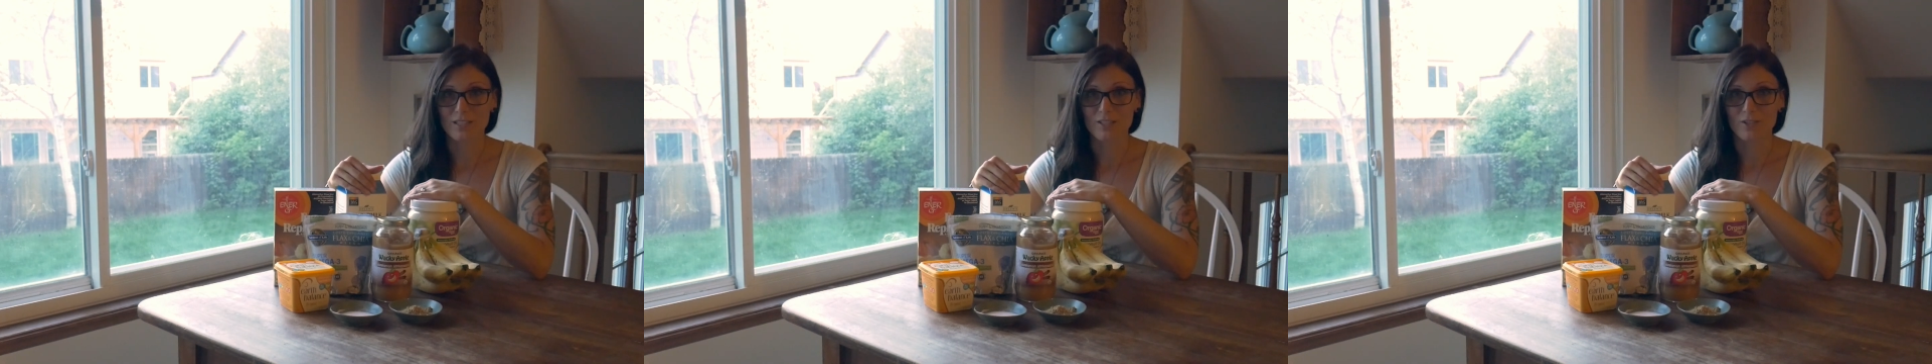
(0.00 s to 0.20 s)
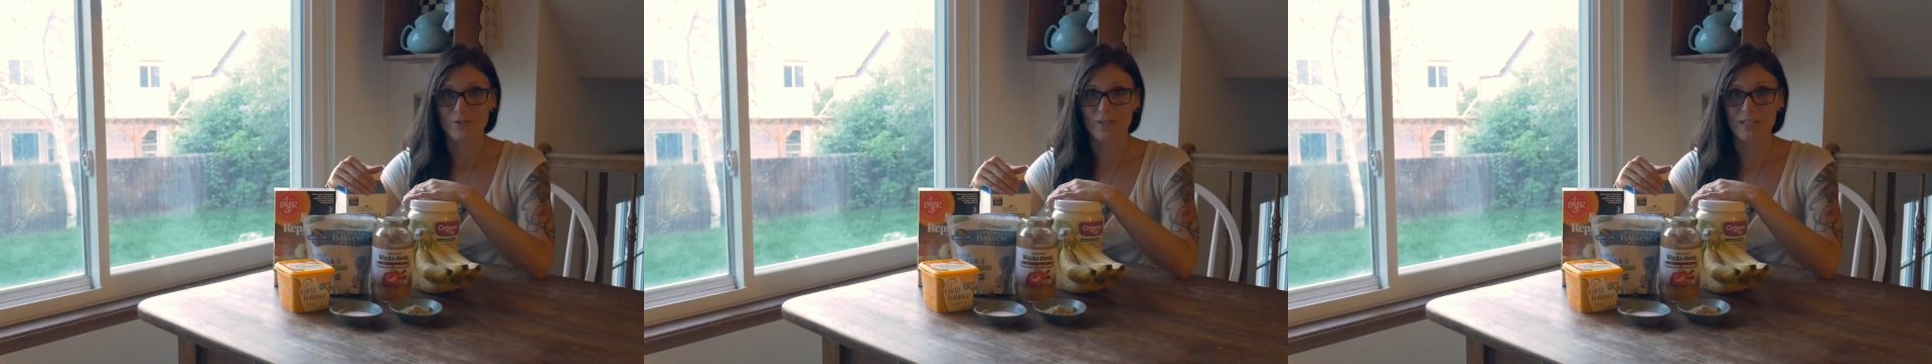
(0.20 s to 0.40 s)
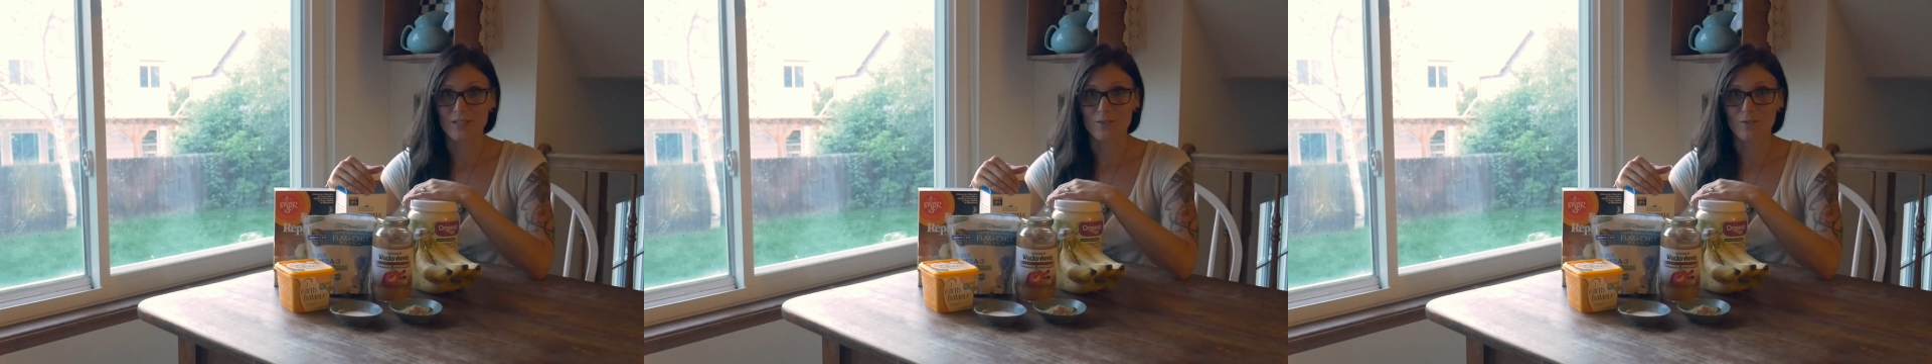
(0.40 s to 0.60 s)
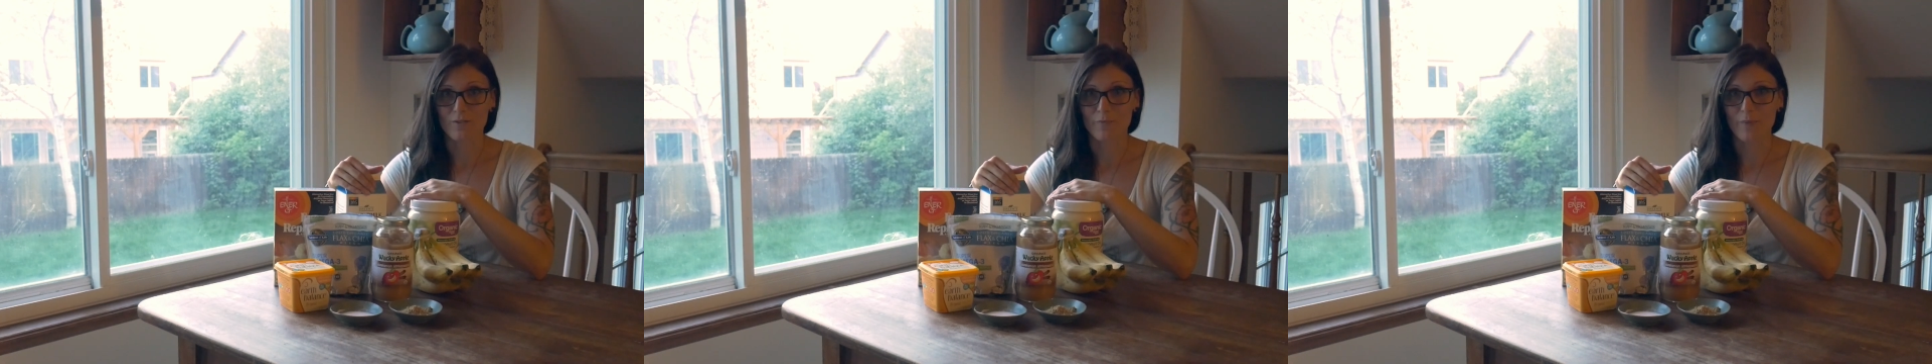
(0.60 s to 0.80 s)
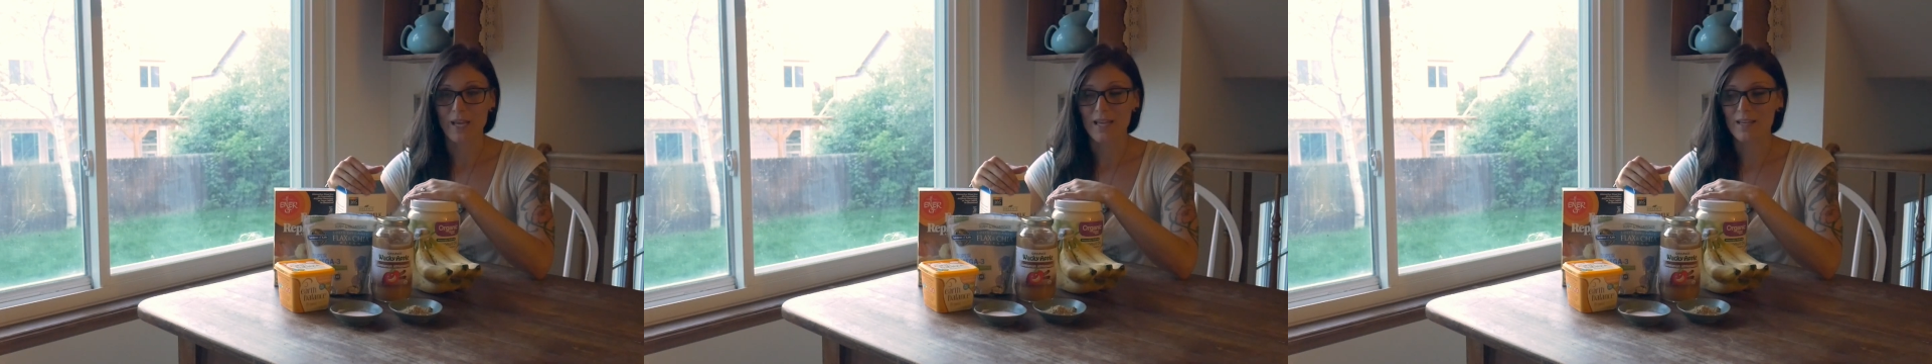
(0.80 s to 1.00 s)
to do any sort
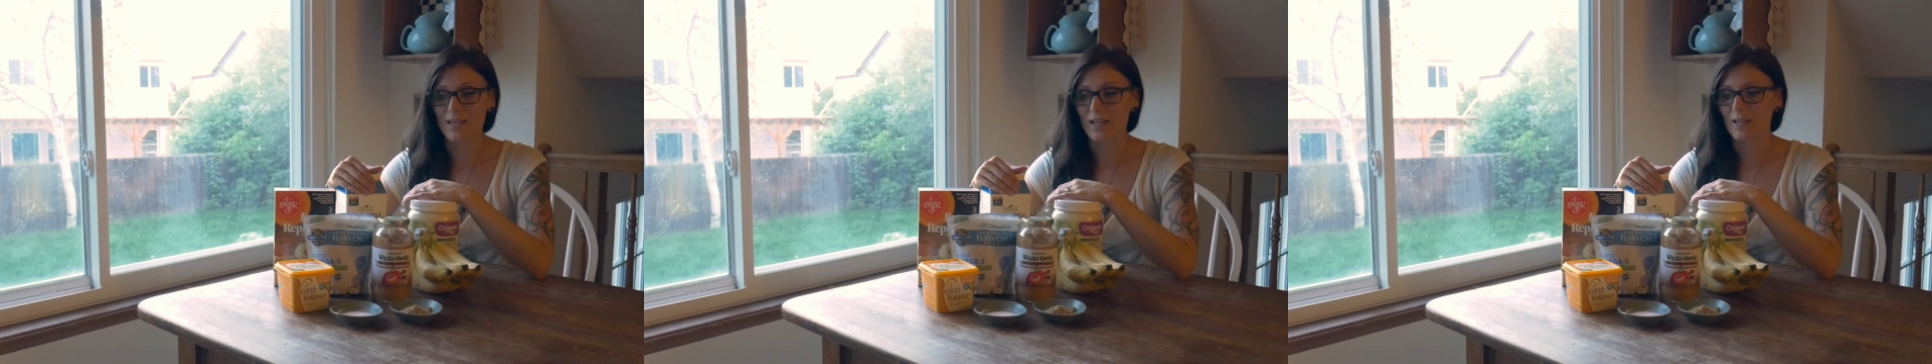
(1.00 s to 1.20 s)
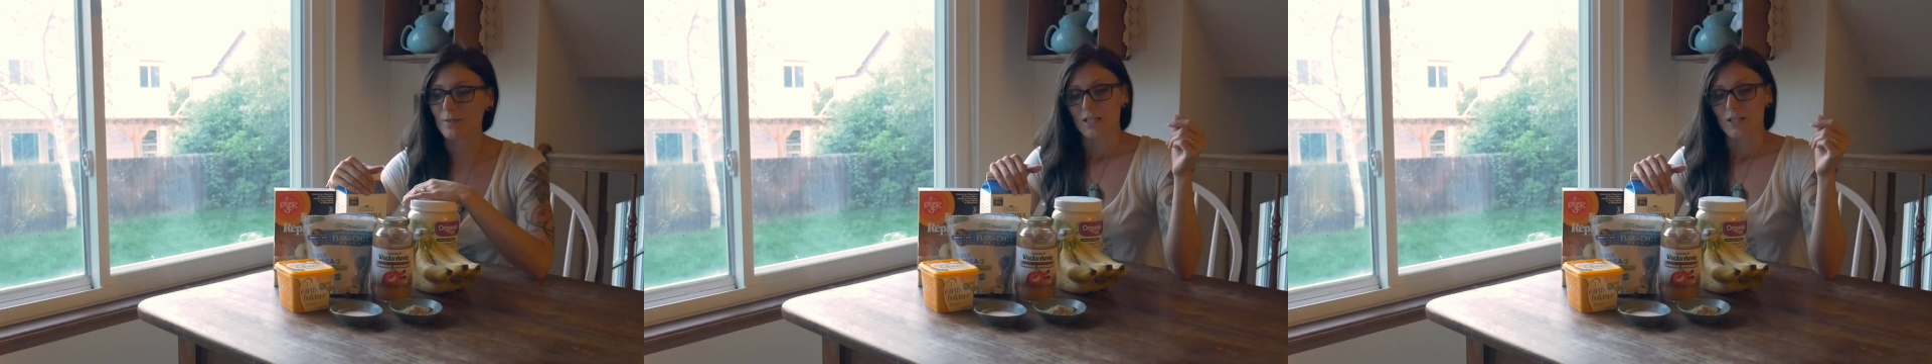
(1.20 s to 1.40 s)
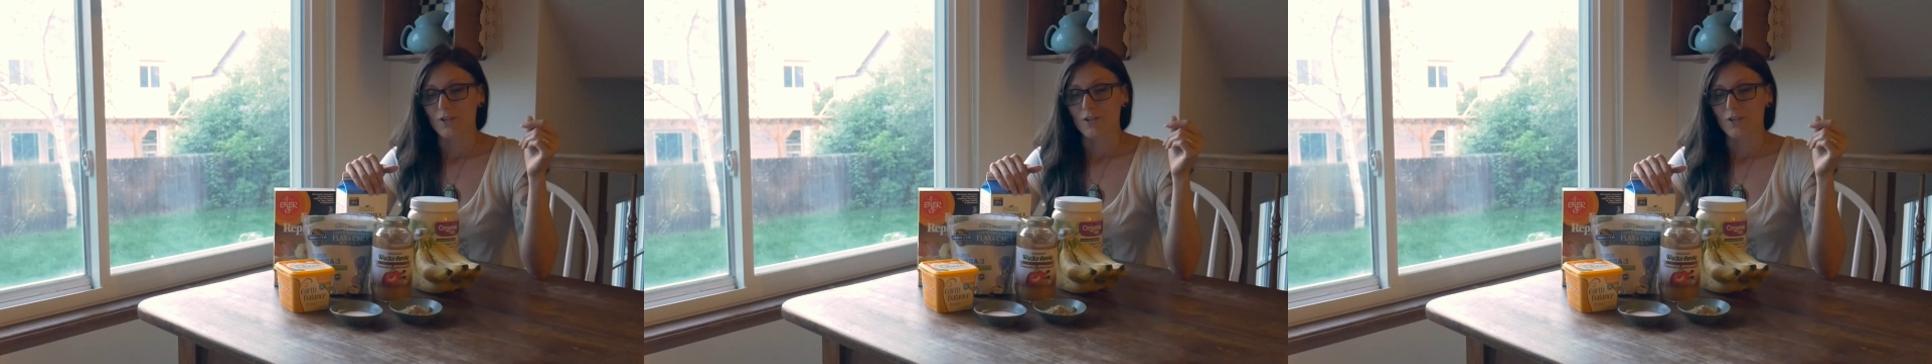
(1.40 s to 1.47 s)
of baking.